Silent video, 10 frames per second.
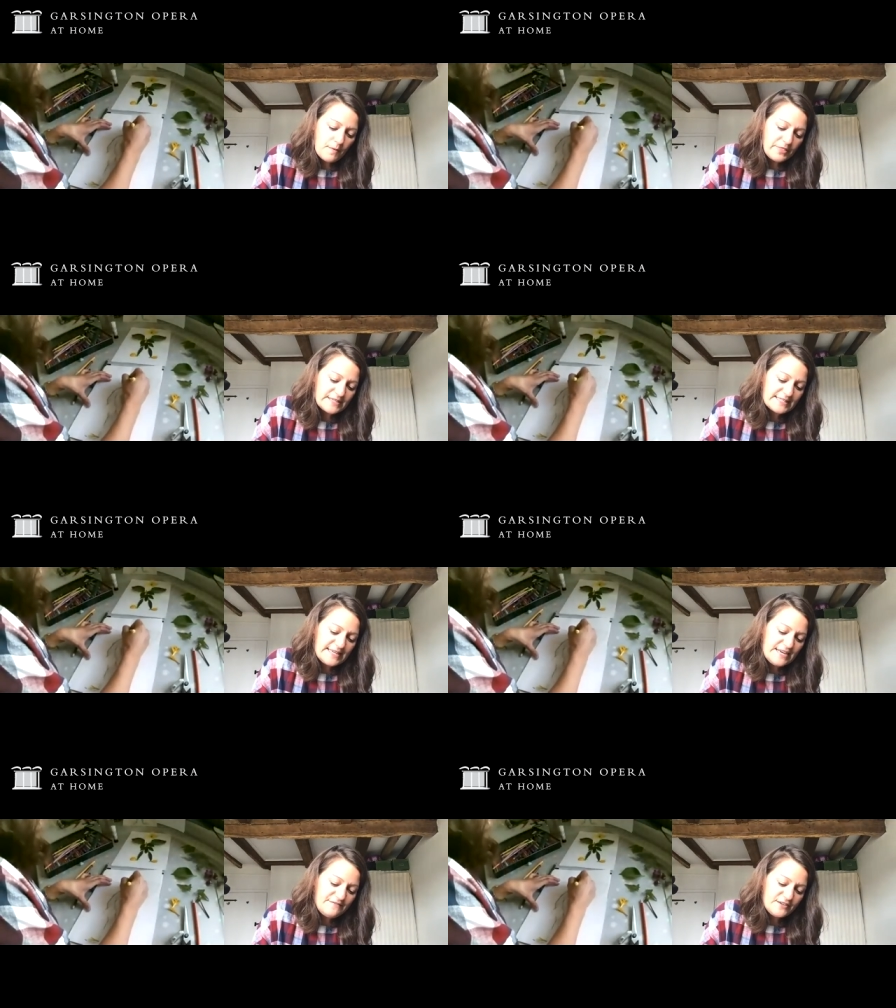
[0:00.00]
this
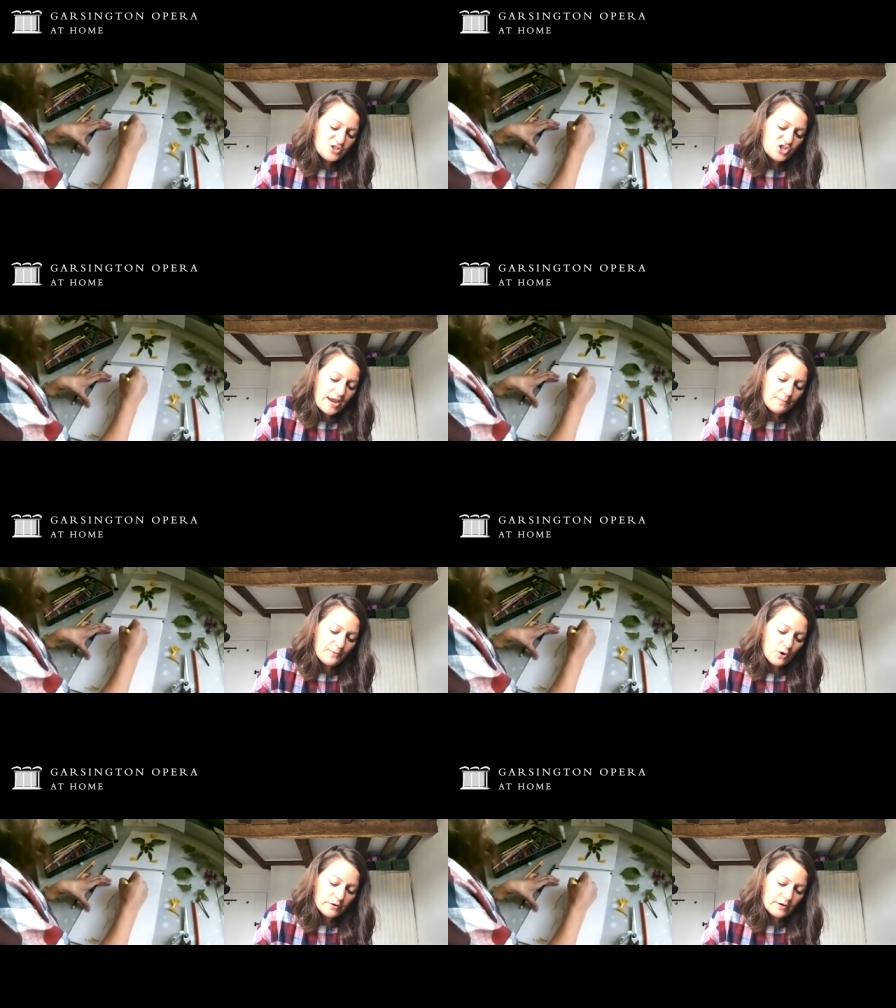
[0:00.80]
leafy shape
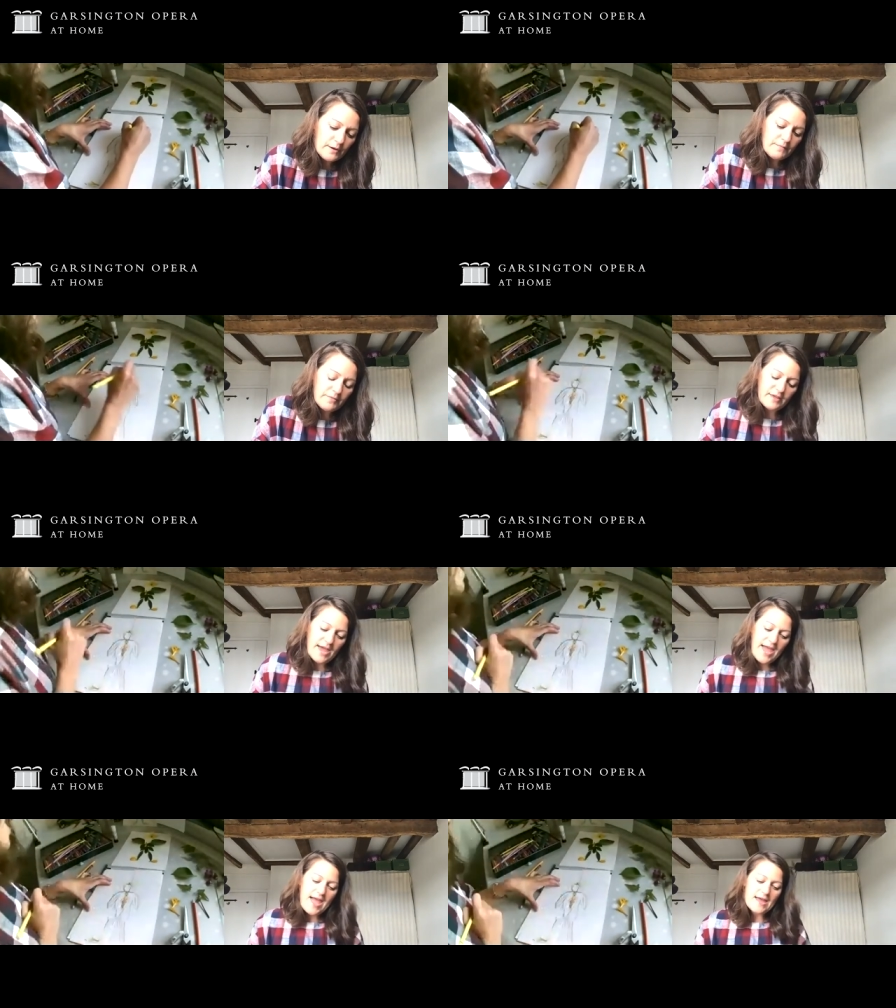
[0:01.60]
on the
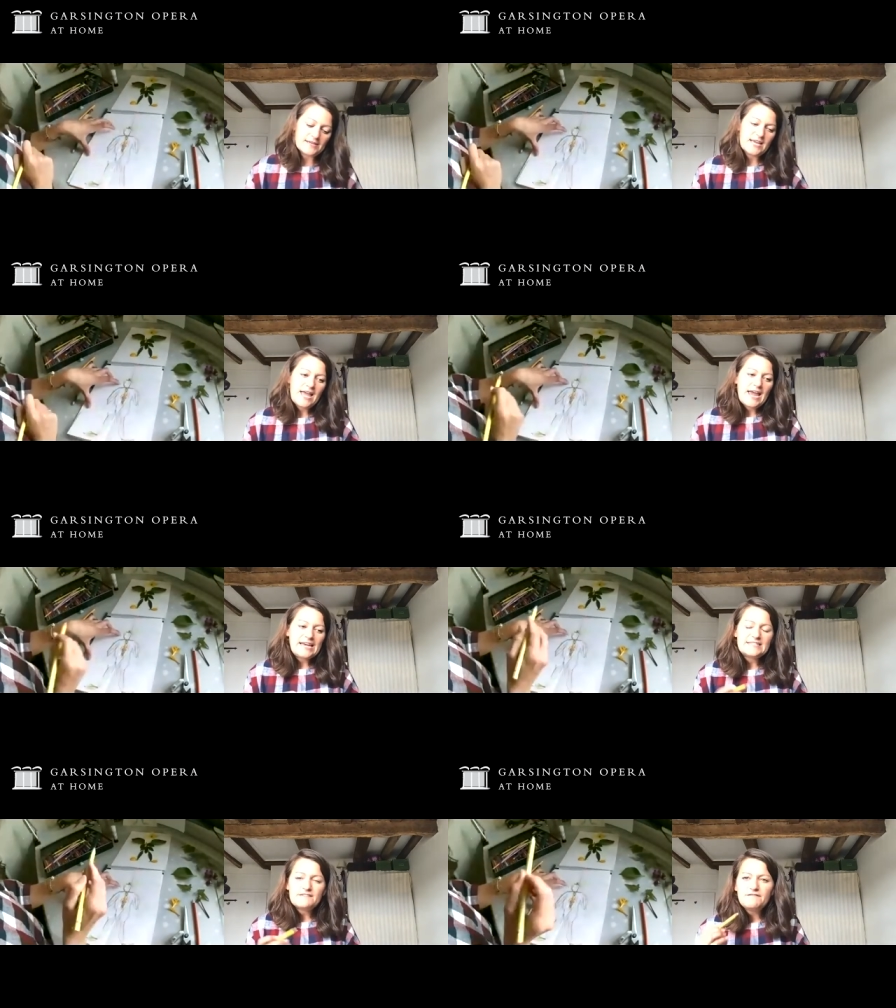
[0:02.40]
head
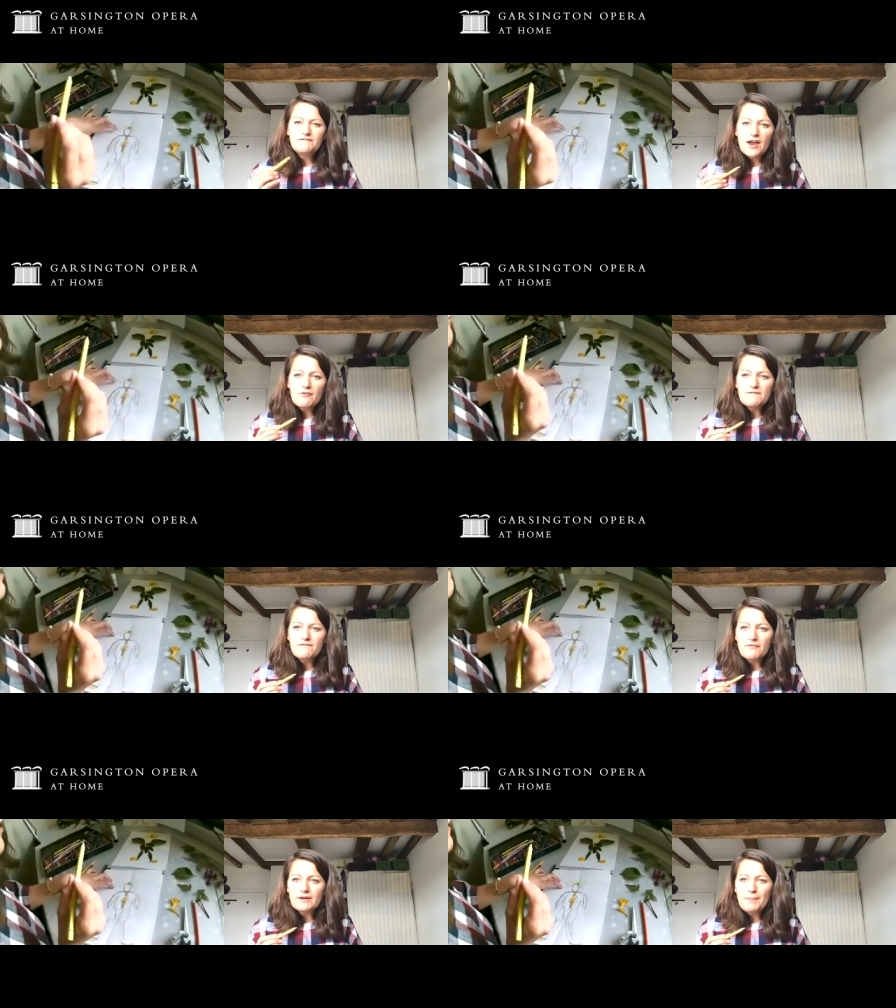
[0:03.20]
is a very,
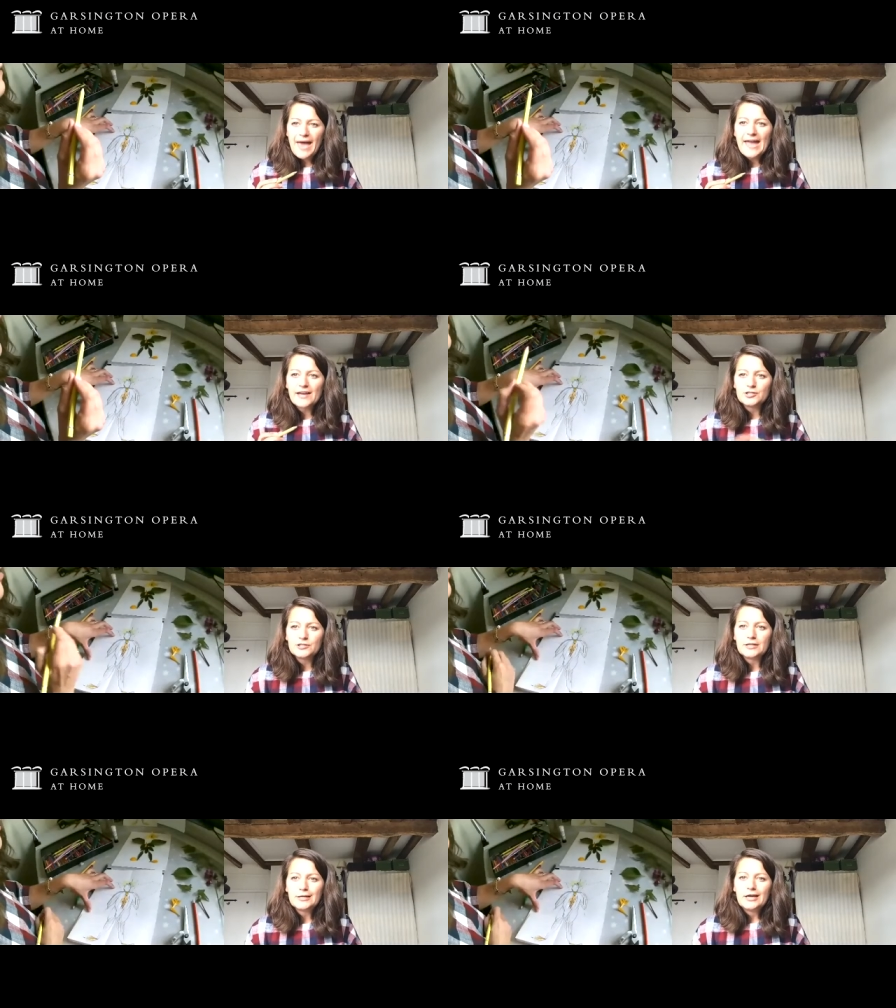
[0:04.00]
very
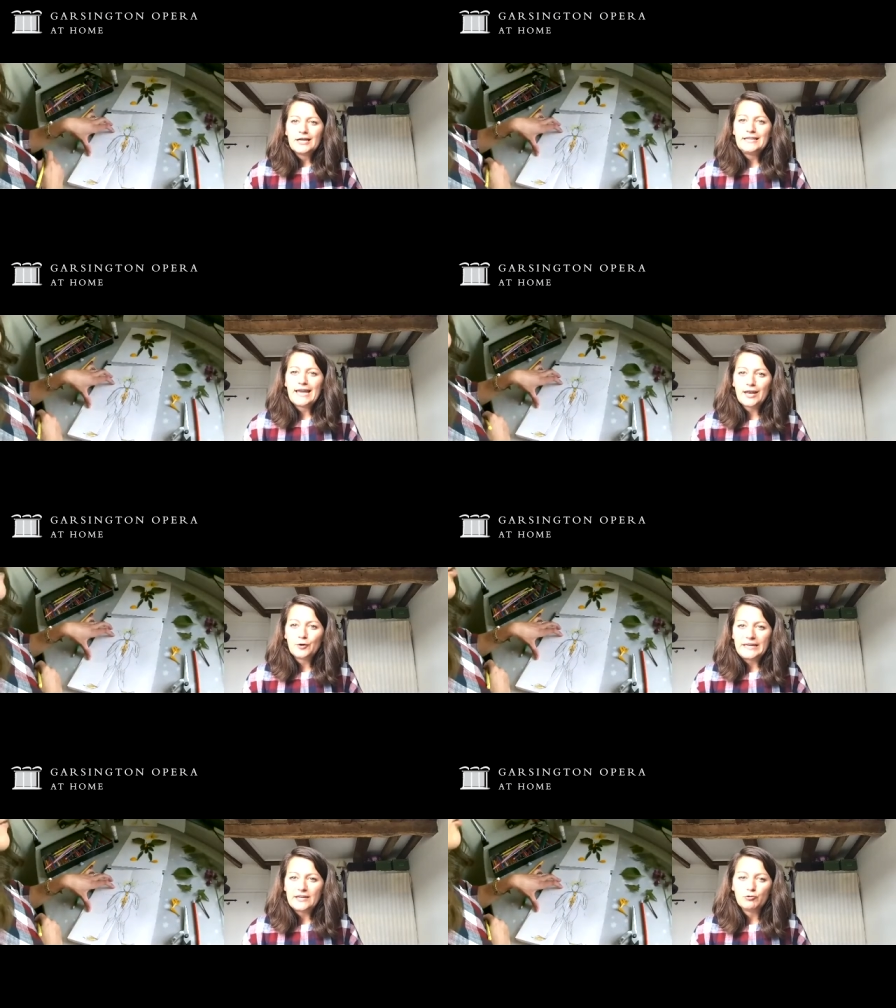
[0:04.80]
pale
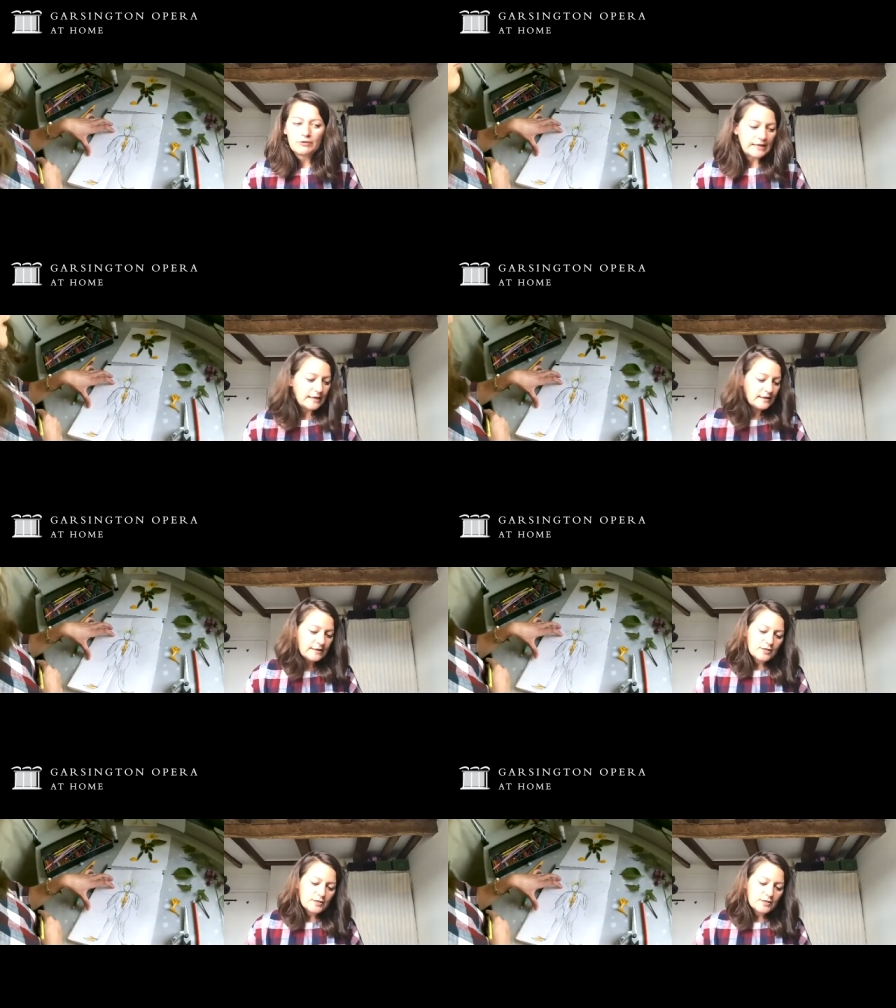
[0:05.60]
yellowy green.